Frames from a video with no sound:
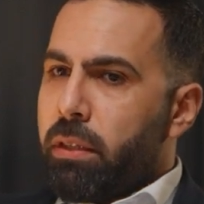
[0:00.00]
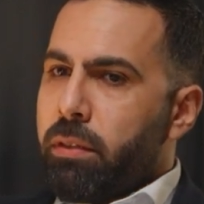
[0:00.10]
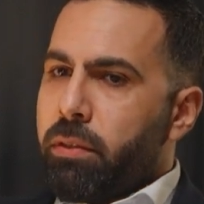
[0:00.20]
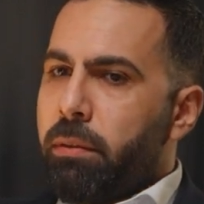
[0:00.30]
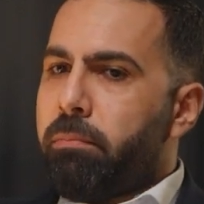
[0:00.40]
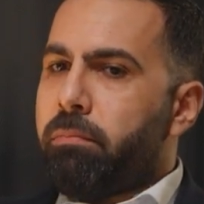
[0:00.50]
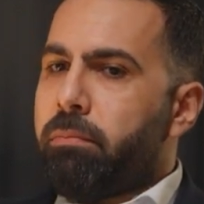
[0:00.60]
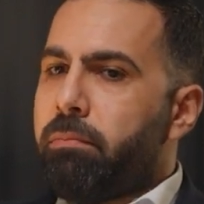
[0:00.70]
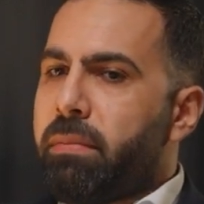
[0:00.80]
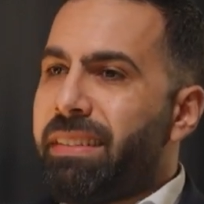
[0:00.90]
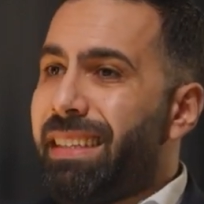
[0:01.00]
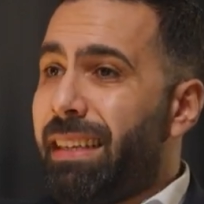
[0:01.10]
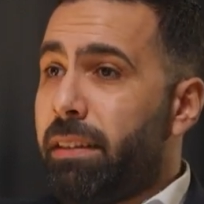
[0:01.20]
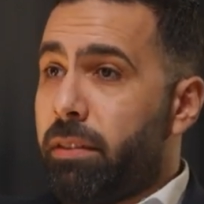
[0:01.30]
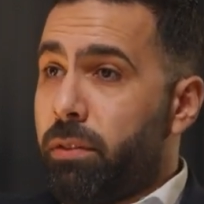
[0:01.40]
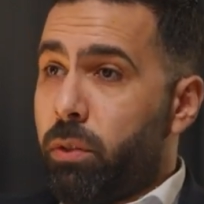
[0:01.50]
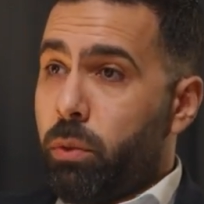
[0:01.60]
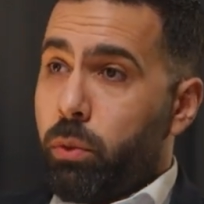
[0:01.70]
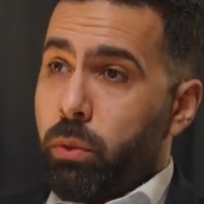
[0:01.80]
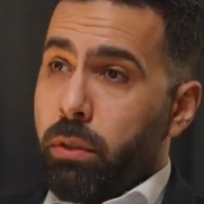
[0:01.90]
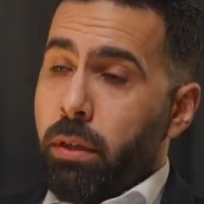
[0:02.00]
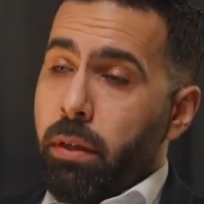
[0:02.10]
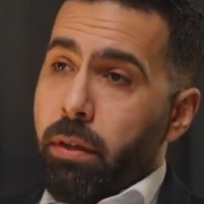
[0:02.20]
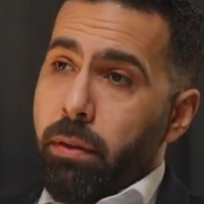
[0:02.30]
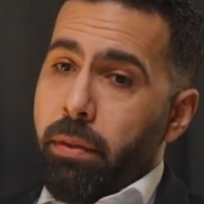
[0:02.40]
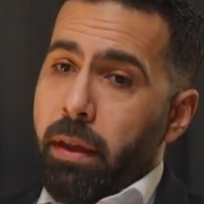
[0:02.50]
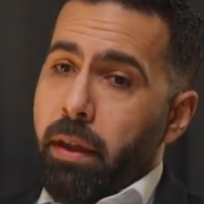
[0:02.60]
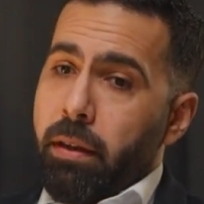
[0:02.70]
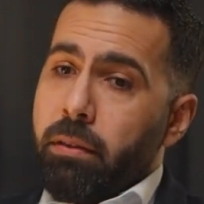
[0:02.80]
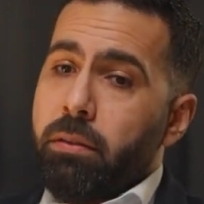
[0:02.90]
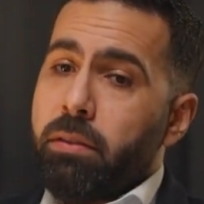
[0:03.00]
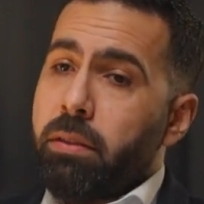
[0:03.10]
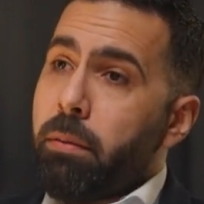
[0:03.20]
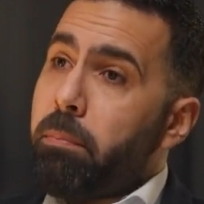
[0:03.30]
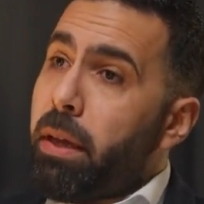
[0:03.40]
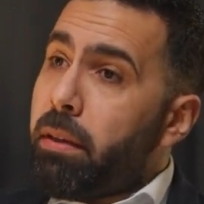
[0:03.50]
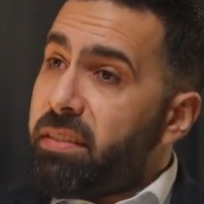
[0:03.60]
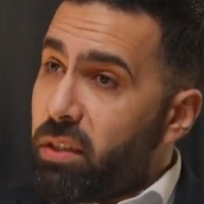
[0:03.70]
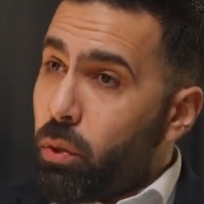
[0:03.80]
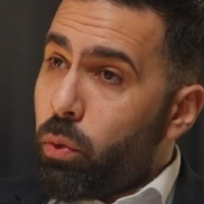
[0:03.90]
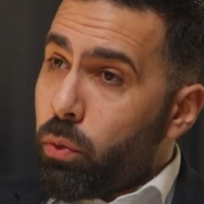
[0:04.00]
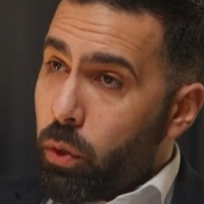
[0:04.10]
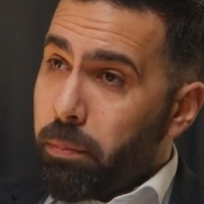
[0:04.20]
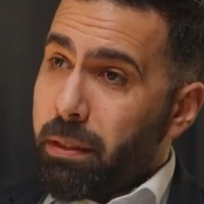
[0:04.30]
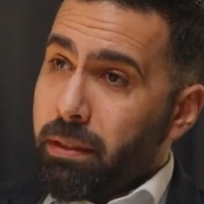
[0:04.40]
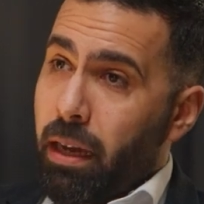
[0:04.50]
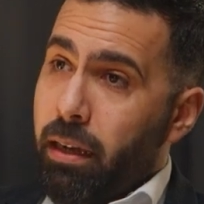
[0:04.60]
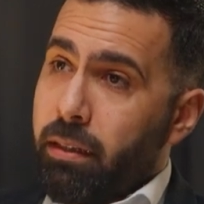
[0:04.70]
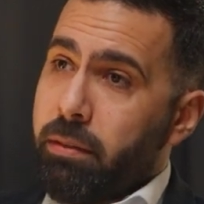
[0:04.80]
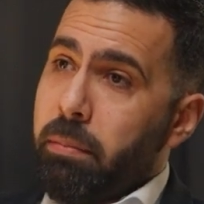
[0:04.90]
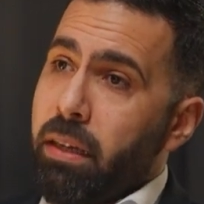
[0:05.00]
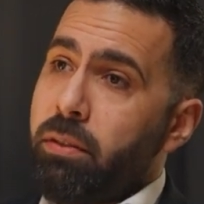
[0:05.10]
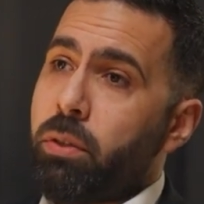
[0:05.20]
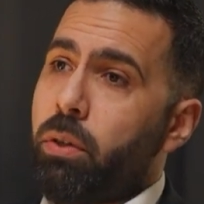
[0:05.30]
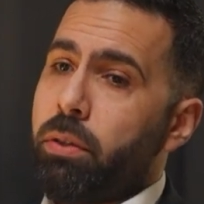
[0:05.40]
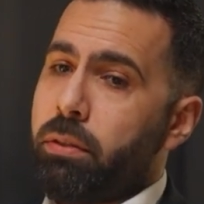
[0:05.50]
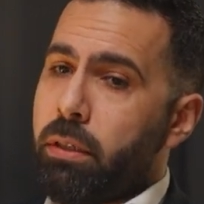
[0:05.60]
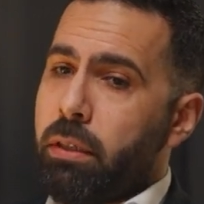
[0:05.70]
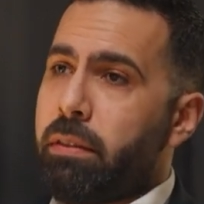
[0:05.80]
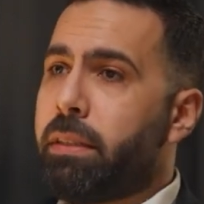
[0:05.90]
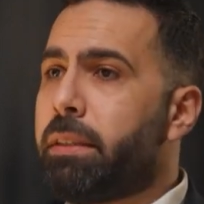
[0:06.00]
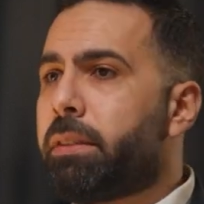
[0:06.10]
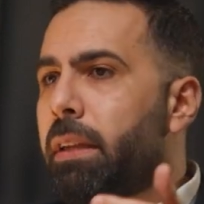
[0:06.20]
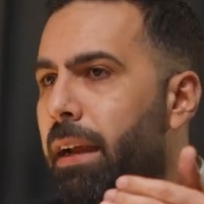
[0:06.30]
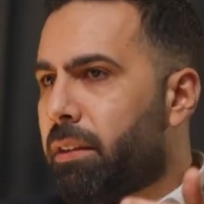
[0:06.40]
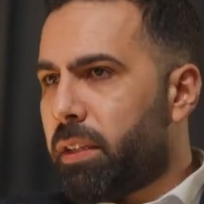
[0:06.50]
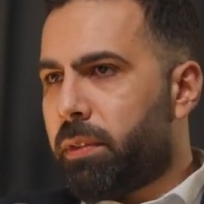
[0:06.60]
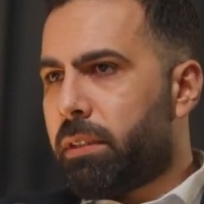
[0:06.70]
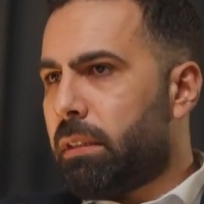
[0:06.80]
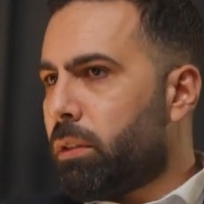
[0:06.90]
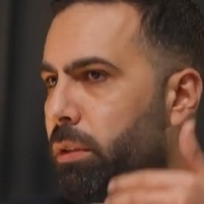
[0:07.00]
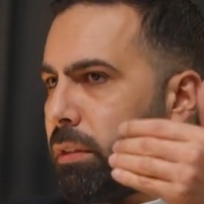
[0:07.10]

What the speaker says: Some designated zone, they can still pay zero corporate tax based on certain activities or